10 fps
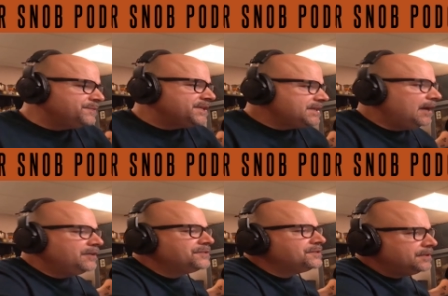
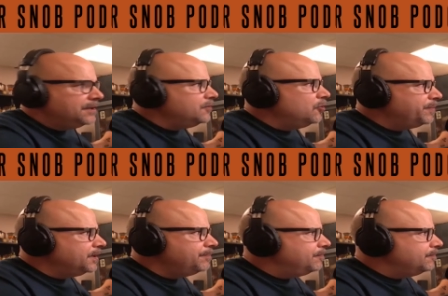mezcals can open
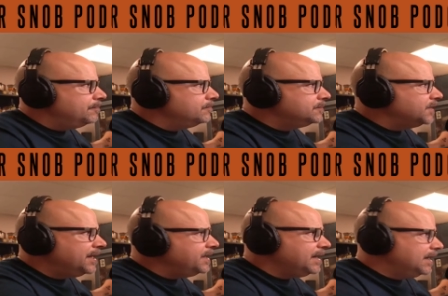up to
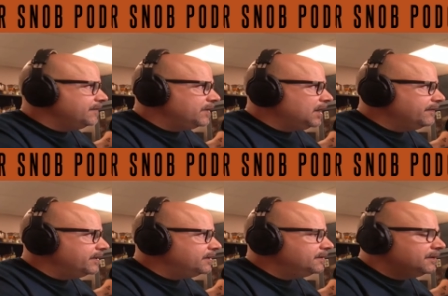any kind of
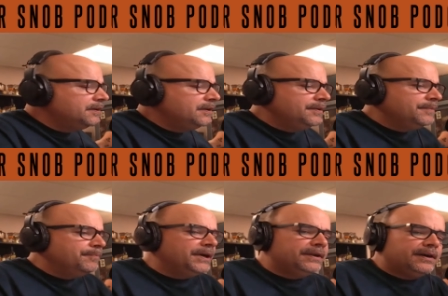agave.
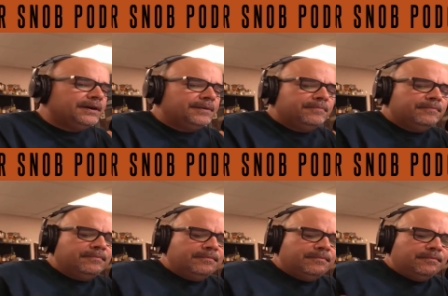But uh,
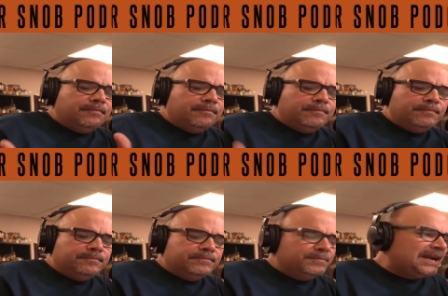
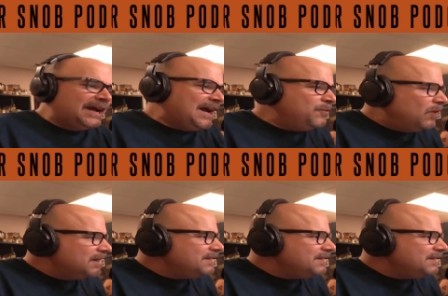but I, I want to